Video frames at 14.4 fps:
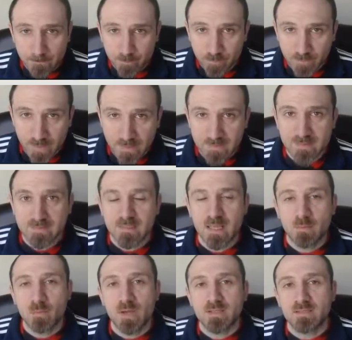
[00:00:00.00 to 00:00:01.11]
it's the
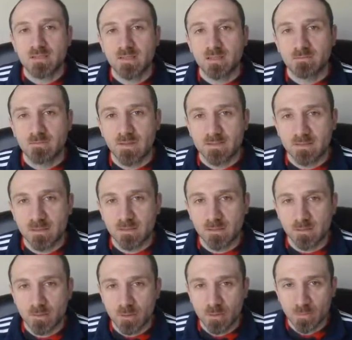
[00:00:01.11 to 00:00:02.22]
same way as hitting a V skill in
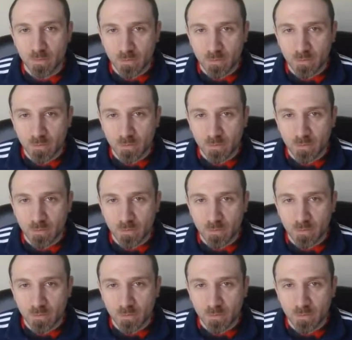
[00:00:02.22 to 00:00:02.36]
the combo.